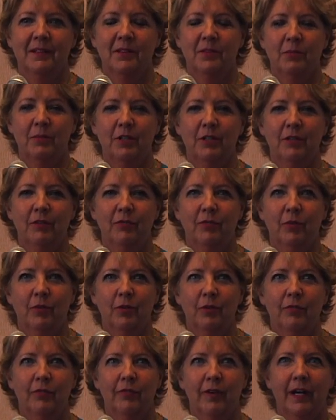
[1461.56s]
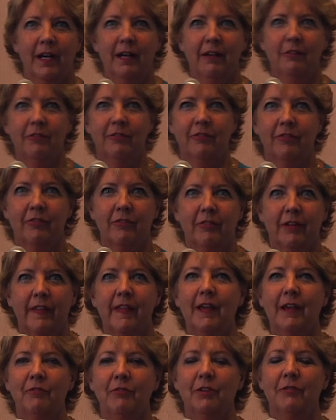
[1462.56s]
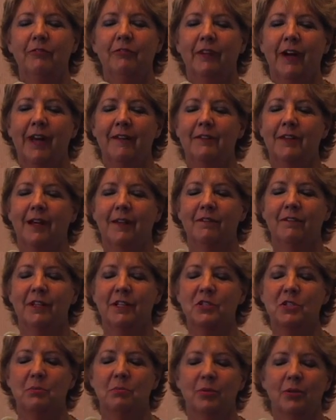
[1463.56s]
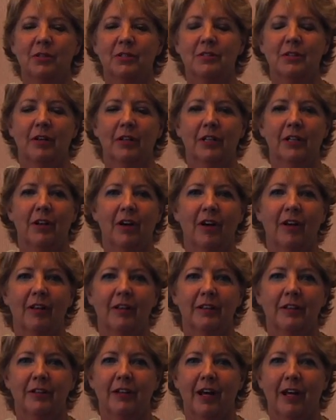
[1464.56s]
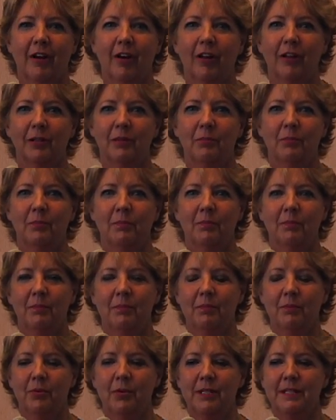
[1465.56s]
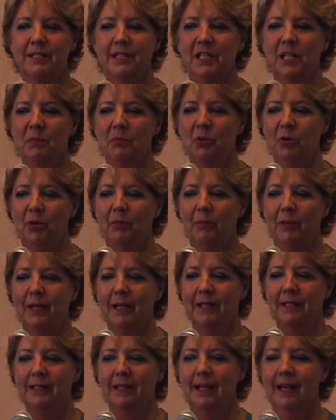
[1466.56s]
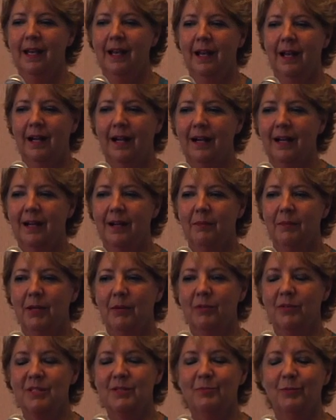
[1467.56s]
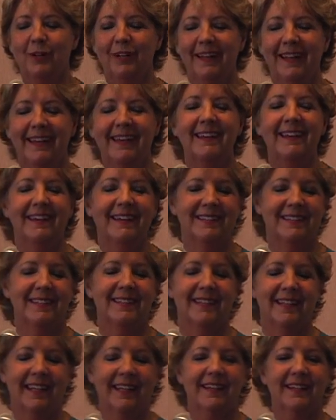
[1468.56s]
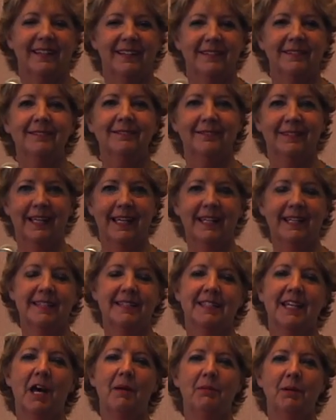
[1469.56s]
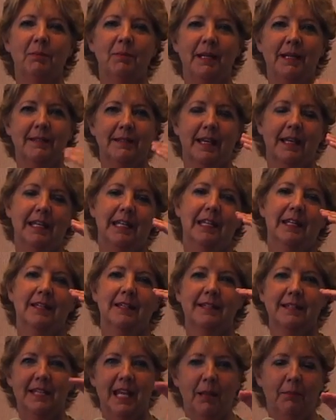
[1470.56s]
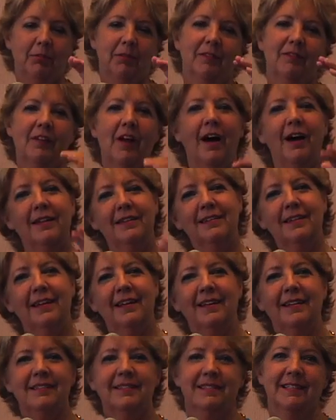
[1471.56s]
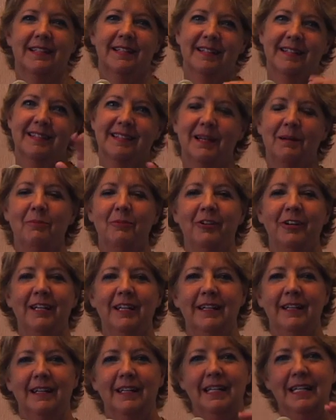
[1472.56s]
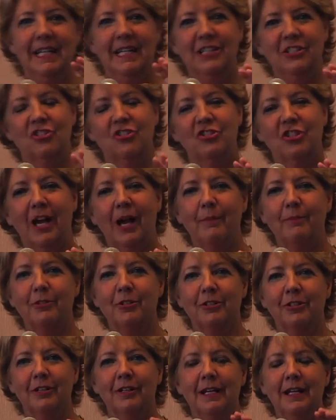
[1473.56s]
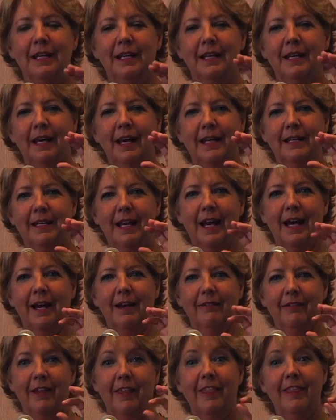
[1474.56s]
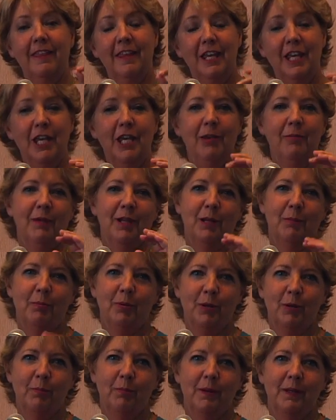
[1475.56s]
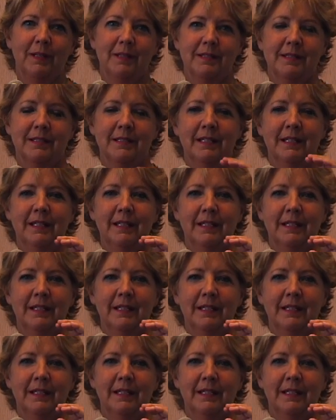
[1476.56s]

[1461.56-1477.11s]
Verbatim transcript: three or four or five. I think I've written five nonfiction books all in all. They're not all in print anymore, but um, it was more like a, a like a an assignment because I needed a table of contents and a summary, and then each chapter had to have a theme and a purpose